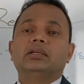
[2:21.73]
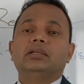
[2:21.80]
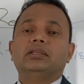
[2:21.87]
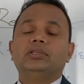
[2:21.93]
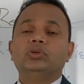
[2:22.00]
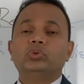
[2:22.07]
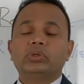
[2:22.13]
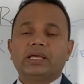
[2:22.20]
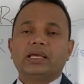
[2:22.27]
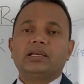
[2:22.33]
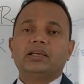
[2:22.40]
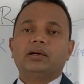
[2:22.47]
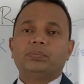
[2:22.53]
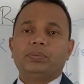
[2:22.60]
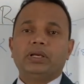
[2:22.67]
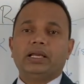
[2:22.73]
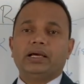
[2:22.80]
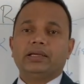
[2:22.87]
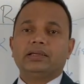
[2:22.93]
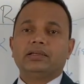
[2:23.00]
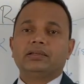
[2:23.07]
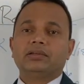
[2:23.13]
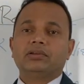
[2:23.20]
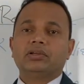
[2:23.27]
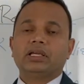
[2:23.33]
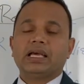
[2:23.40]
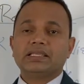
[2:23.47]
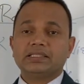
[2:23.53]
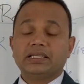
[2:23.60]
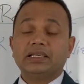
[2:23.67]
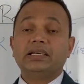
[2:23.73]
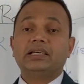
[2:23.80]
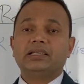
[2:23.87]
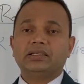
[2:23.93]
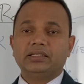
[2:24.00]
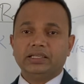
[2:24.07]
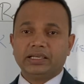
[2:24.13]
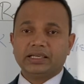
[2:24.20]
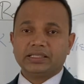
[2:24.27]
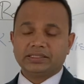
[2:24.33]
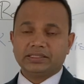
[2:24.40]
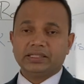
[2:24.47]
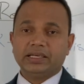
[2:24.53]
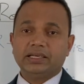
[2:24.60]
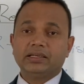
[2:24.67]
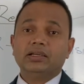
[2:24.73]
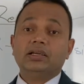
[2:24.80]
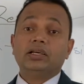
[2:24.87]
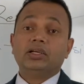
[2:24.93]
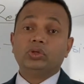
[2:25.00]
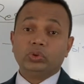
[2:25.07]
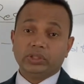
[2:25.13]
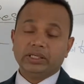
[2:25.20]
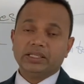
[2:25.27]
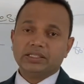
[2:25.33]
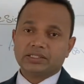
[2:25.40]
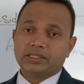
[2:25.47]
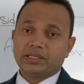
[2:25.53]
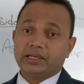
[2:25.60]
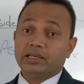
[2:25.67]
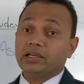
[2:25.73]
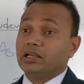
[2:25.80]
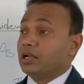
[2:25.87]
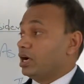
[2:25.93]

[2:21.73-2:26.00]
you can apply as a returning resident to reinstate.